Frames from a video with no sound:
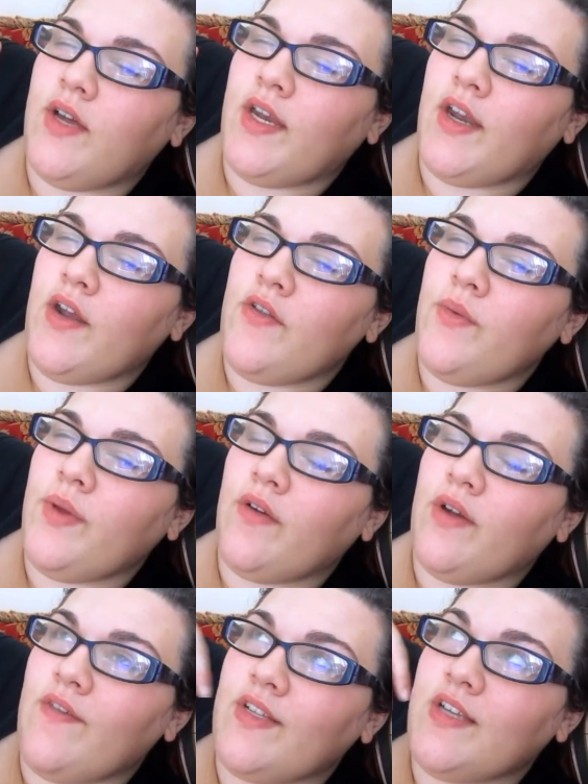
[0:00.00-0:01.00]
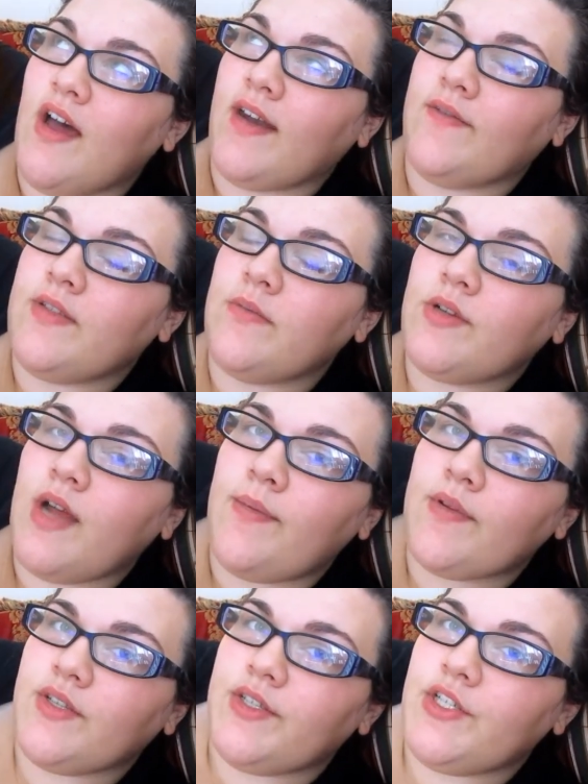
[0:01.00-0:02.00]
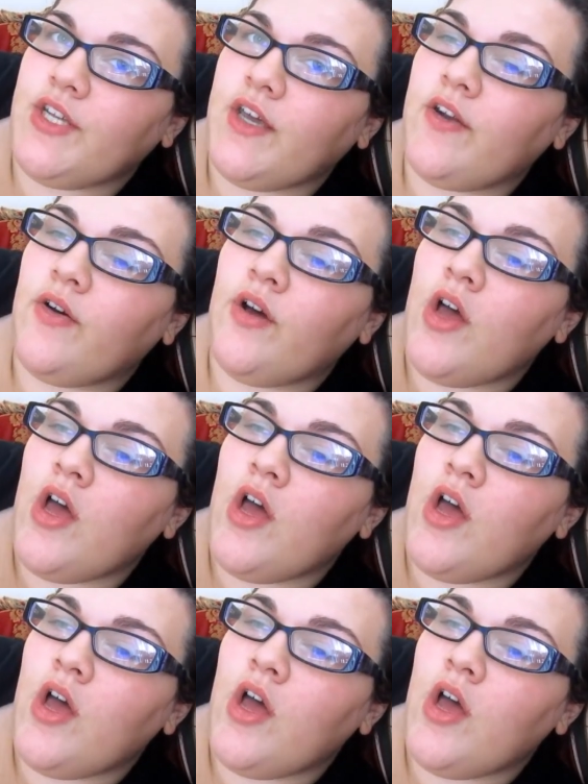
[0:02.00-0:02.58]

and I know that we don't have a ton of subscribers on this channel,